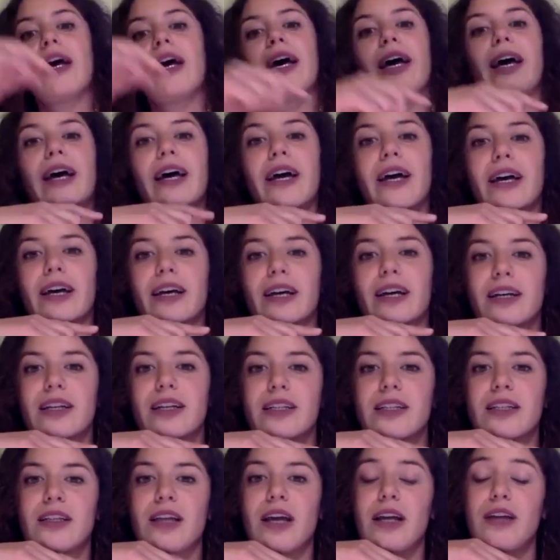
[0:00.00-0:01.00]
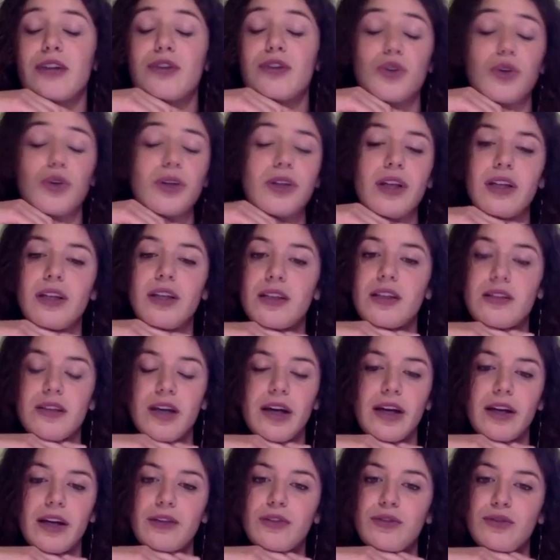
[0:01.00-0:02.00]
And so they
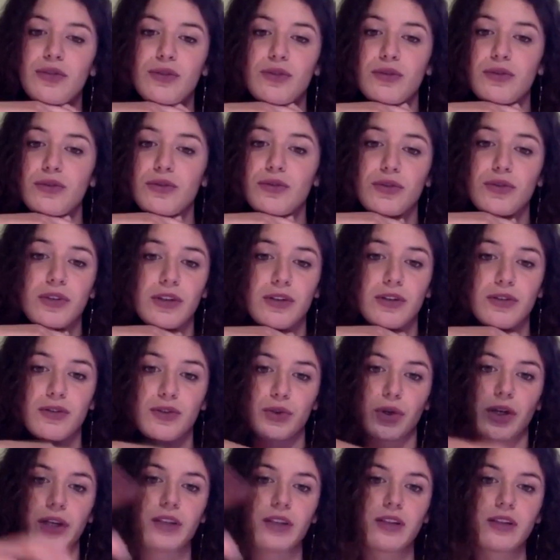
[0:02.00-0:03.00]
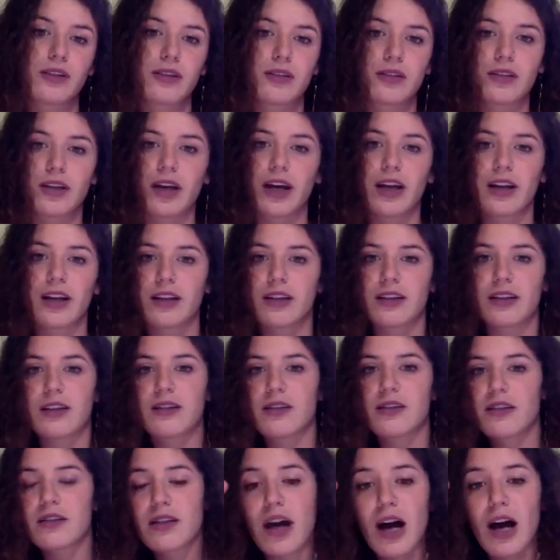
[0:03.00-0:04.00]
decided to take the streets, and this
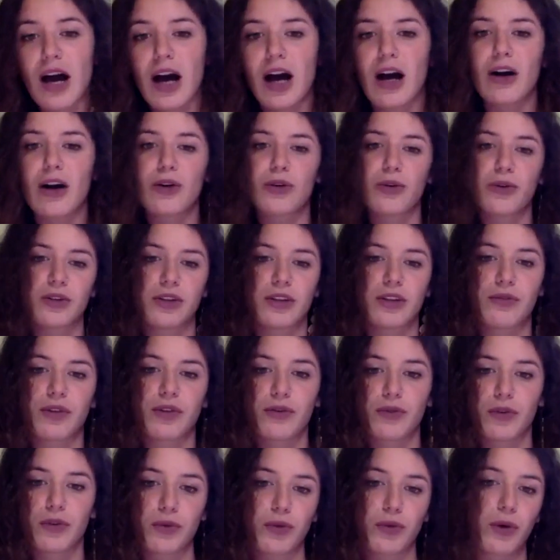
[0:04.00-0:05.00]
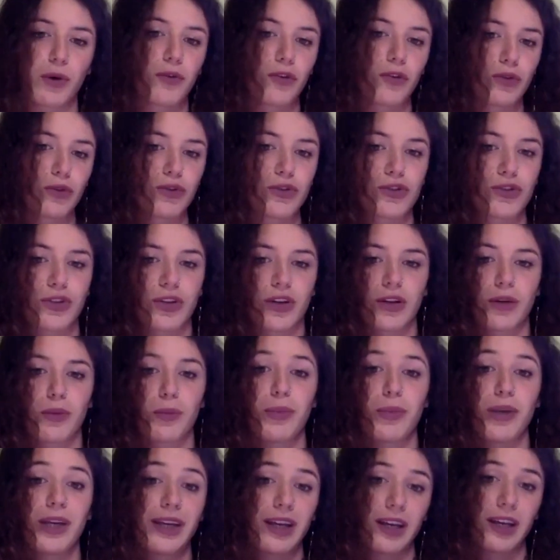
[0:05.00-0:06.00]
is how the Velvet Revolution
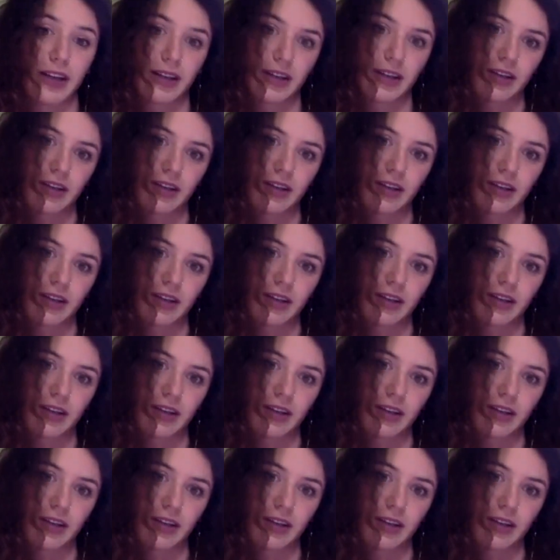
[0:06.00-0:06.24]
began.